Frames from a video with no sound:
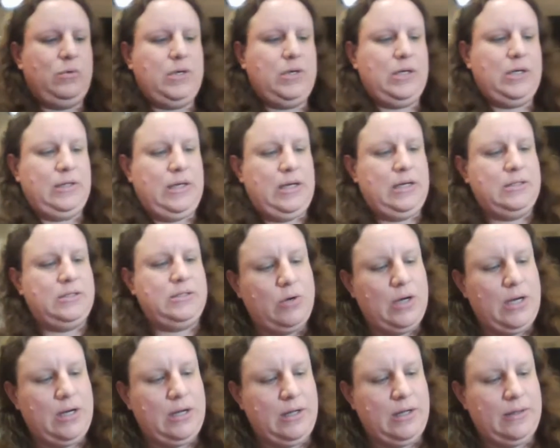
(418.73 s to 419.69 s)
got the
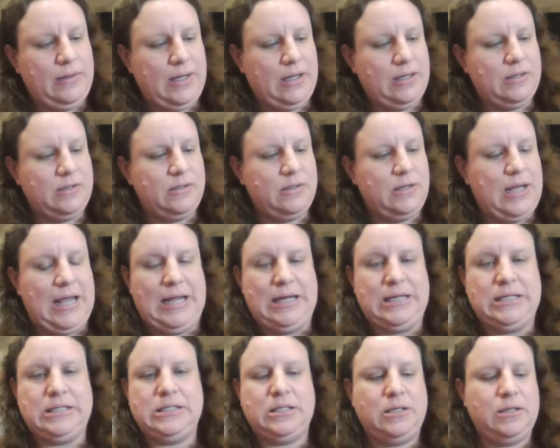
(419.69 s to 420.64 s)
ST grade on
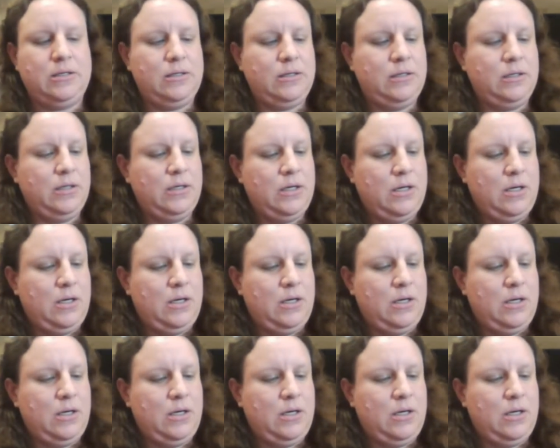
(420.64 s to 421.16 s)
that, 8.